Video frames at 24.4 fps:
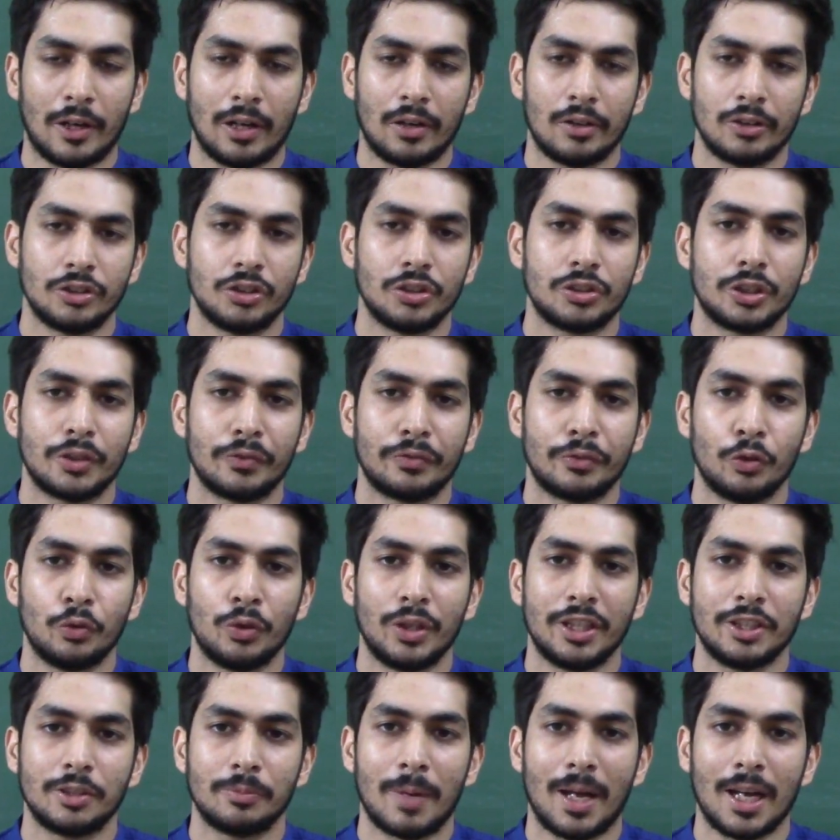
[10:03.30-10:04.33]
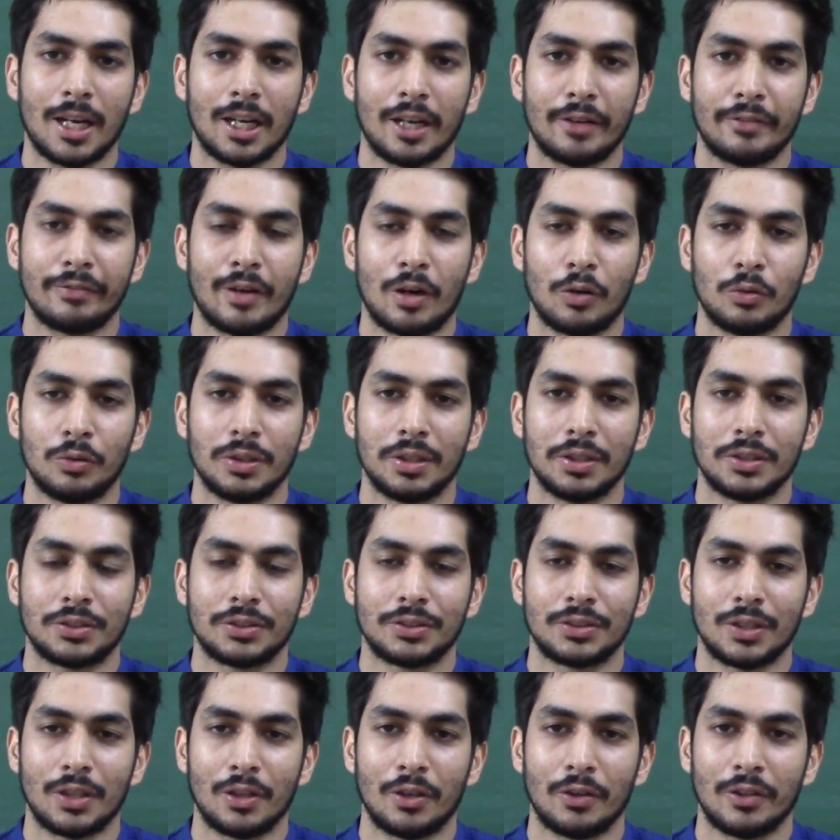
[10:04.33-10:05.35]
just a few days back I found
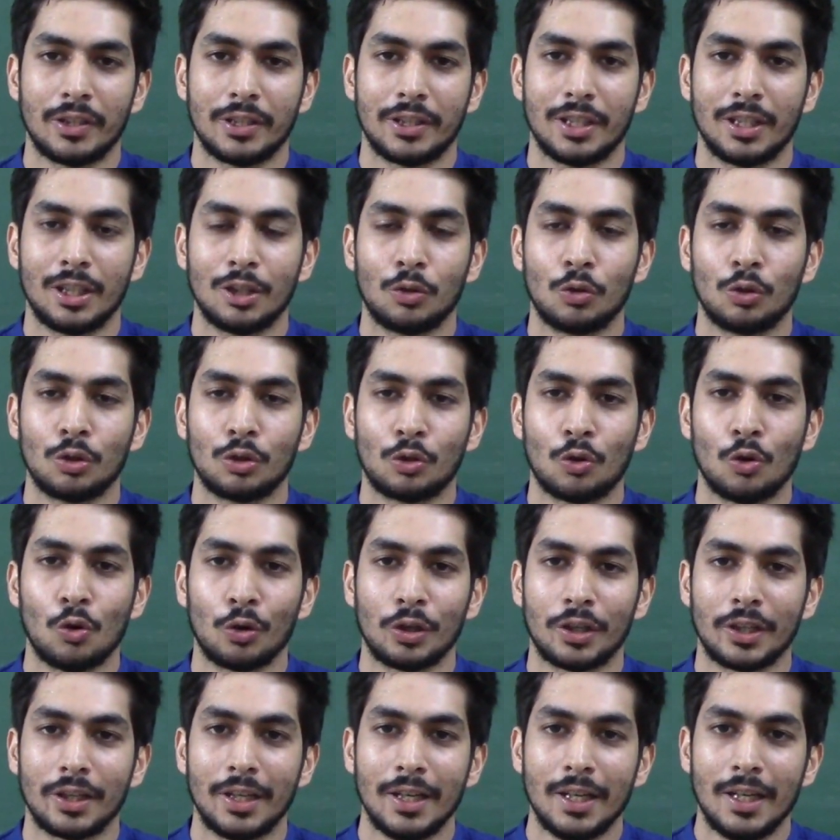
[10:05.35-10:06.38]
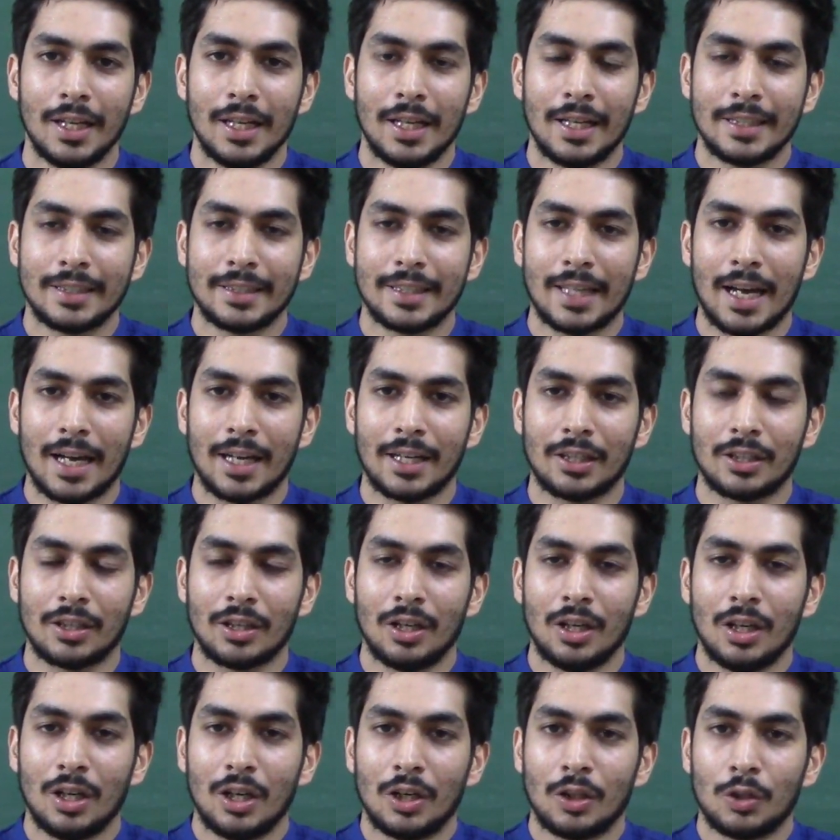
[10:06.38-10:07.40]
this really good quote that
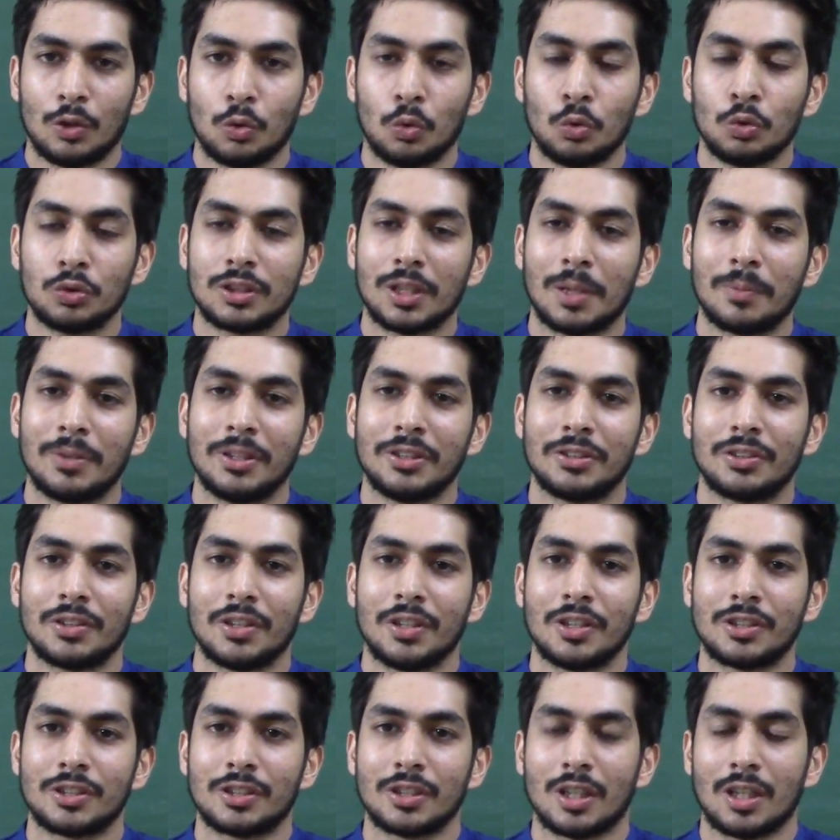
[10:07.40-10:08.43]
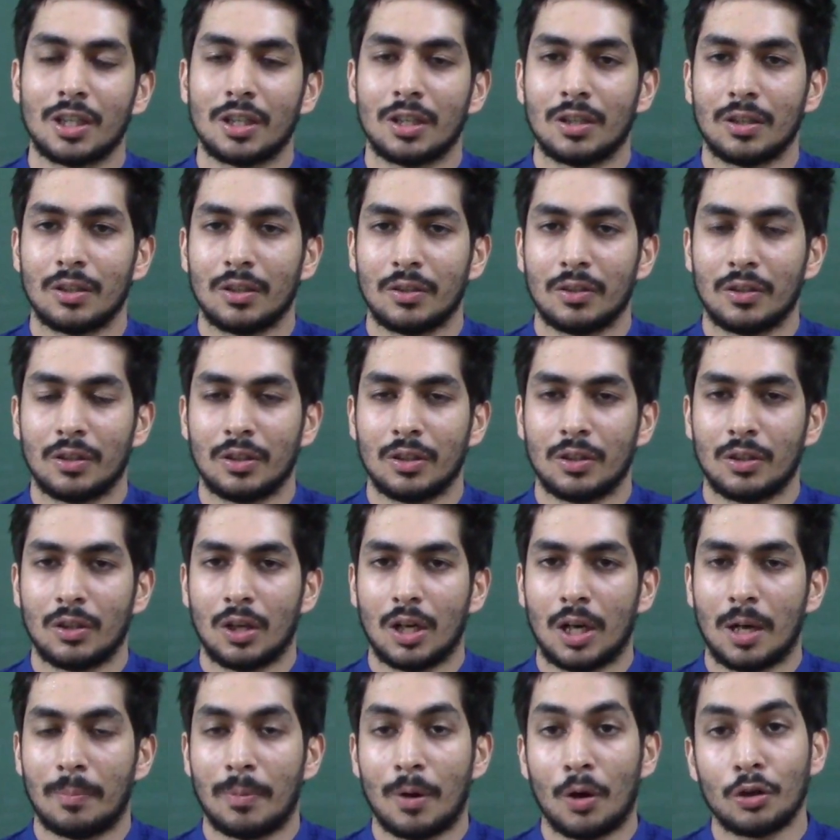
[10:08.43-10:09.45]
do some research
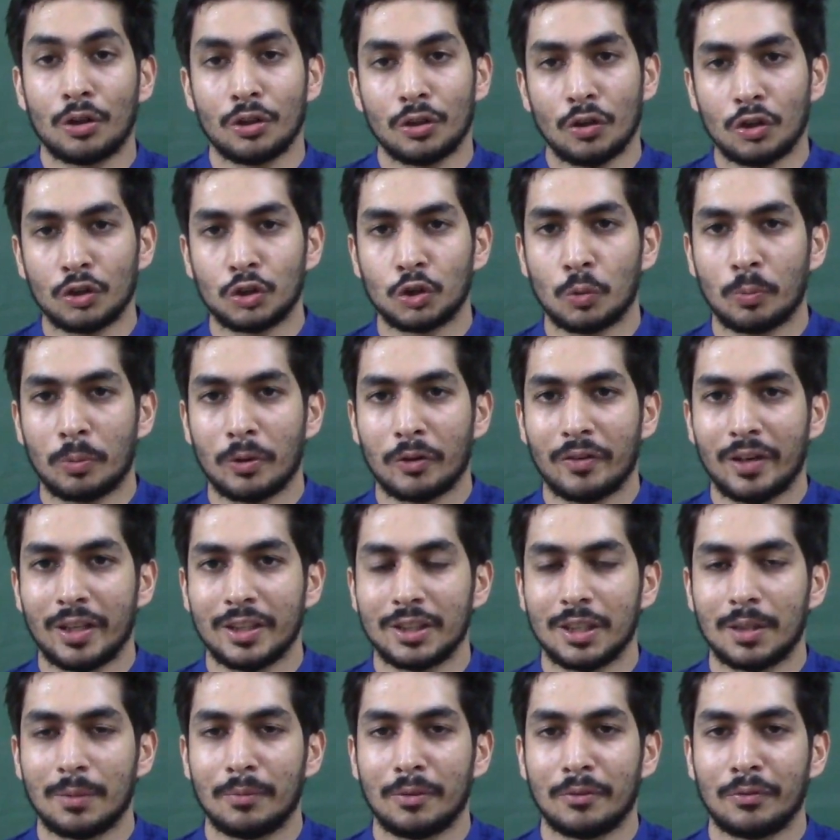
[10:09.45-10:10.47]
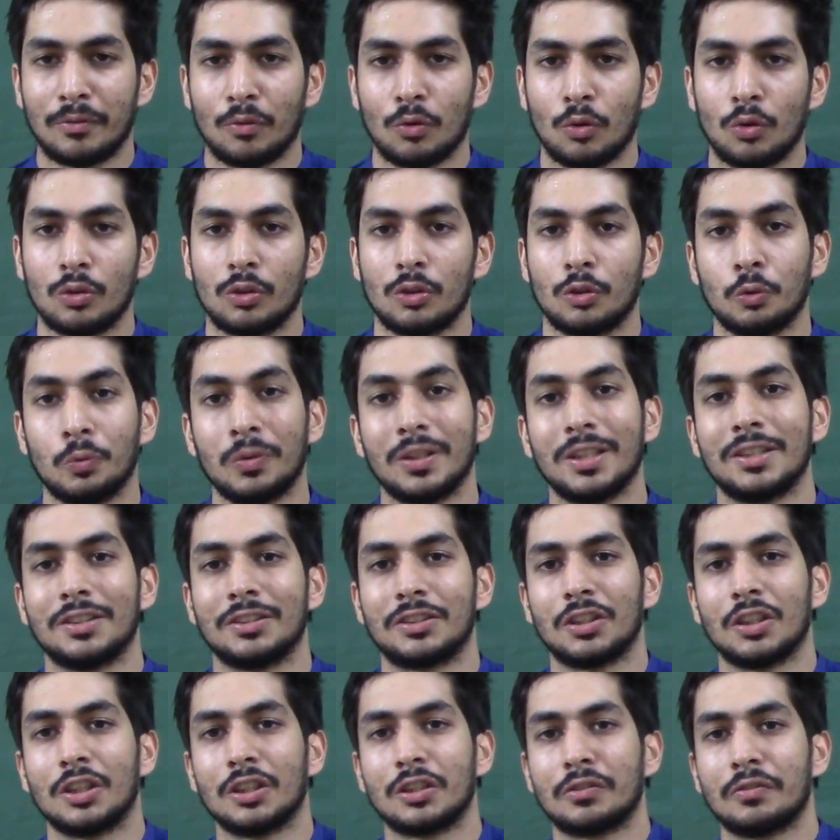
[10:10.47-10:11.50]
about your supervisor before doing
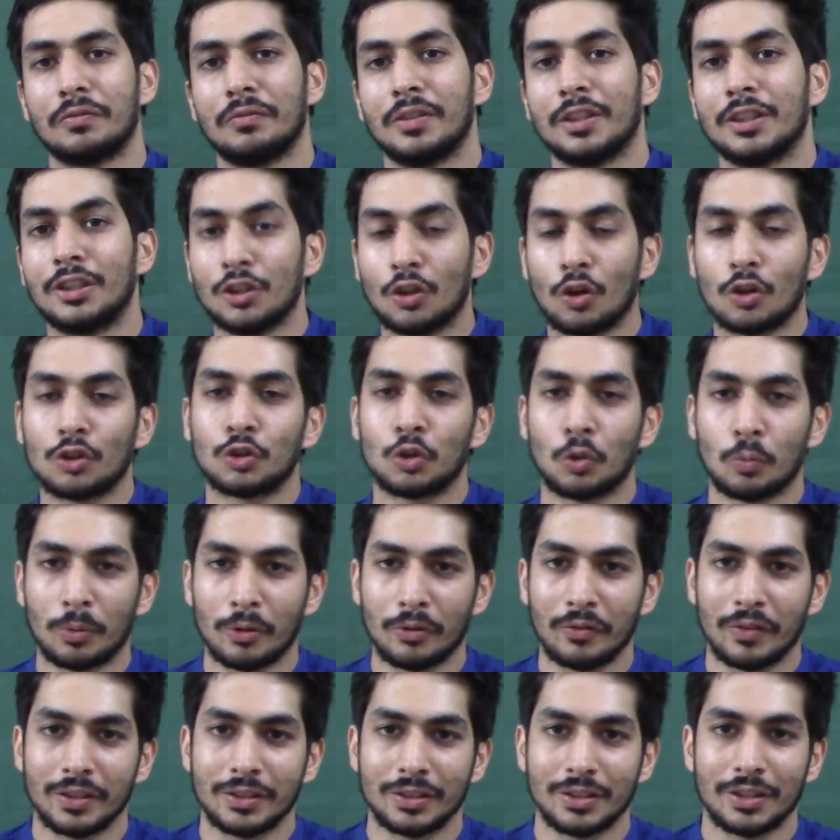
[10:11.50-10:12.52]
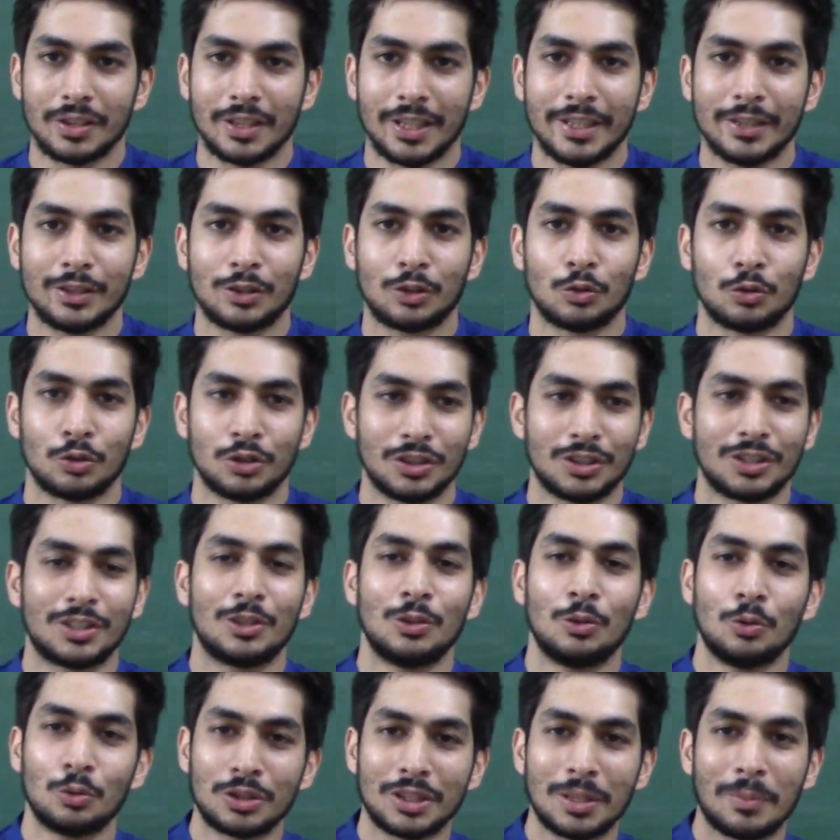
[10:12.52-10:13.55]
research with your supervisor, right? So
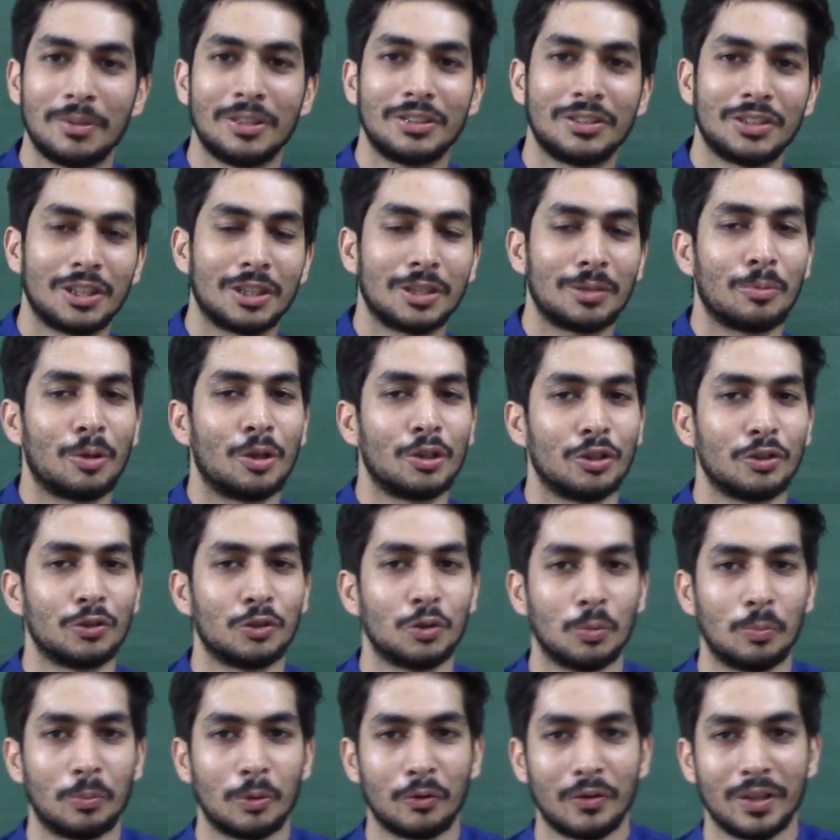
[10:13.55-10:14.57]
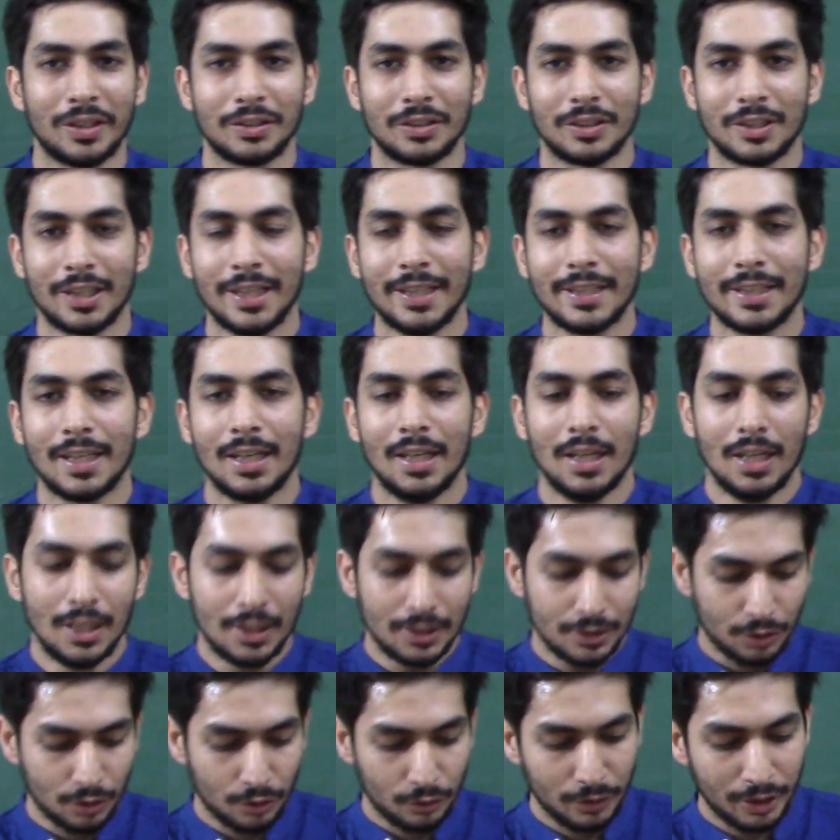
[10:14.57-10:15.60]
just do some research about your supervisor, right?
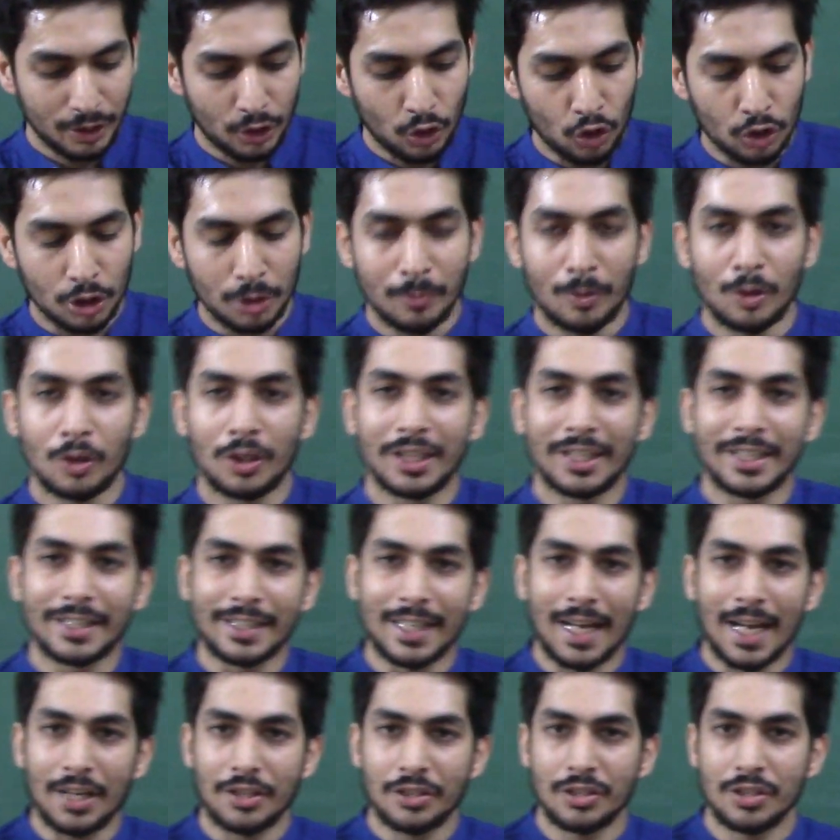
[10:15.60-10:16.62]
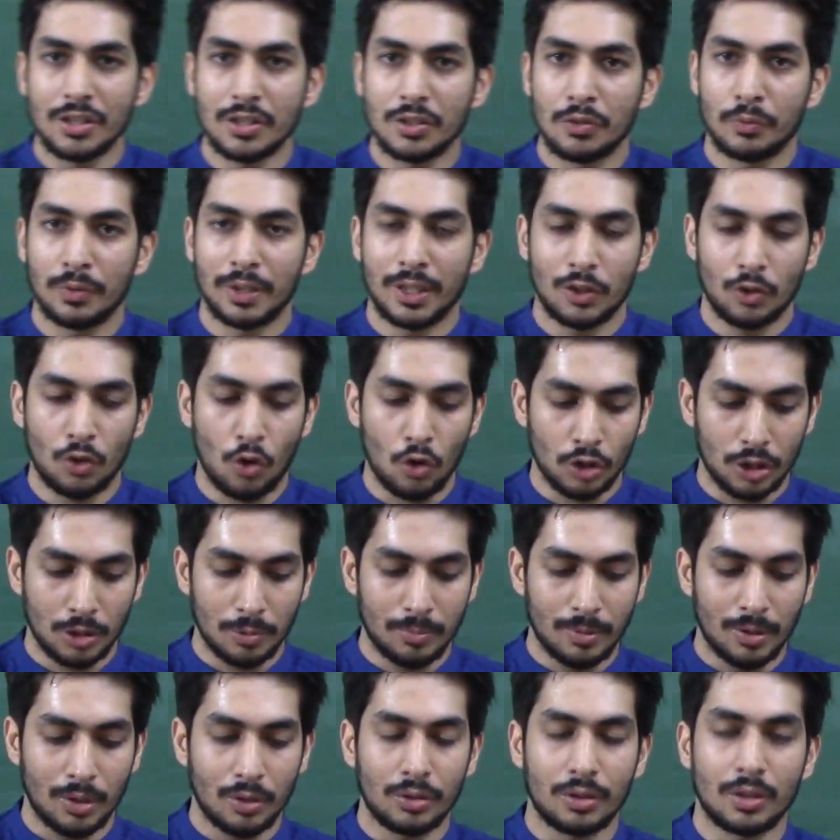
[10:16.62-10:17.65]
So we talked about retractions, we talked
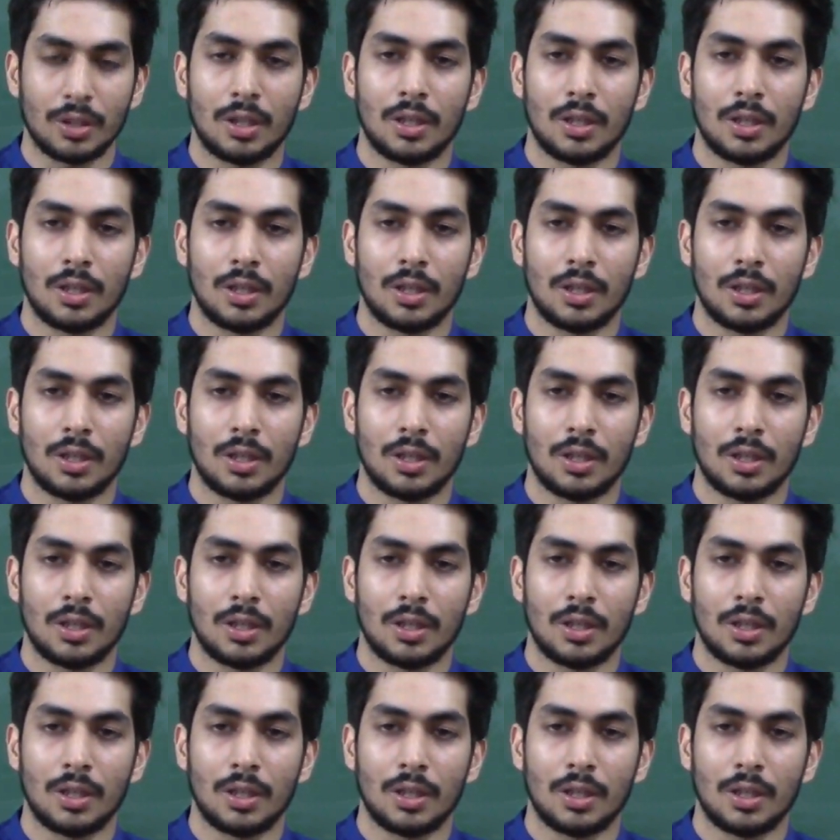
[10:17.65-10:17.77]
about